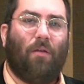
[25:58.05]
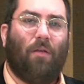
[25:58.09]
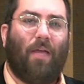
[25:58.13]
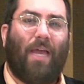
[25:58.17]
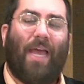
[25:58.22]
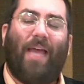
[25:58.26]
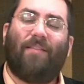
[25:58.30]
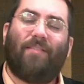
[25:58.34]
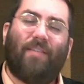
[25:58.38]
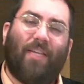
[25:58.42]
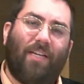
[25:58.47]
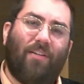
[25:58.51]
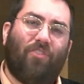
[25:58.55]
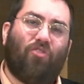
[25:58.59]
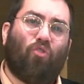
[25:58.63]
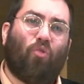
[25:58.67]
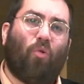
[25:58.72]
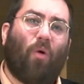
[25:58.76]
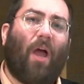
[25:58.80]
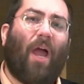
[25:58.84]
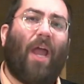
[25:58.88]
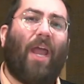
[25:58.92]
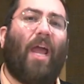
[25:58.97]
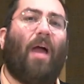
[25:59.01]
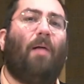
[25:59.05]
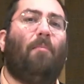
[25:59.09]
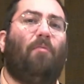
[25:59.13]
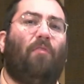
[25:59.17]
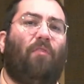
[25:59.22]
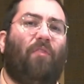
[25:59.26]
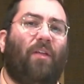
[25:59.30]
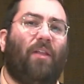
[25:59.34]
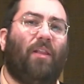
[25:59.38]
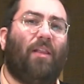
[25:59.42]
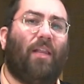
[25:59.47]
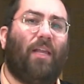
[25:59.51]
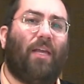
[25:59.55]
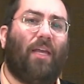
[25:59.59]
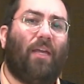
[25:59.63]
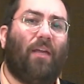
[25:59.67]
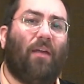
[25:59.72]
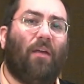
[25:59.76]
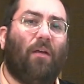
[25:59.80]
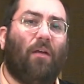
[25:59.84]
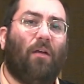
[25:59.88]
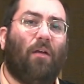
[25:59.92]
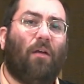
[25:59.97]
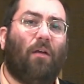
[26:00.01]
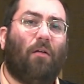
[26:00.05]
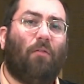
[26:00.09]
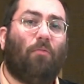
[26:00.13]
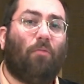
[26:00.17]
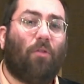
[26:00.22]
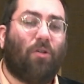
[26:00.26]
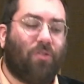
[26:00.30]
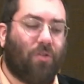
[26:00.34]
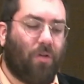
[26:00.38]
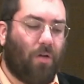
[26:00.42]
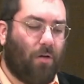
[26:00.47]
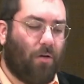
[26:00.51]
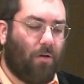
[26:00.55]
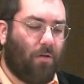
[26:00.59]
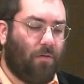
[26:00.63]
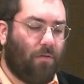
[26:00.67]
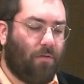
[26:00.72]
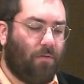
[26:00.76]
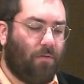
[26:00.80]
as he triumphantly returns.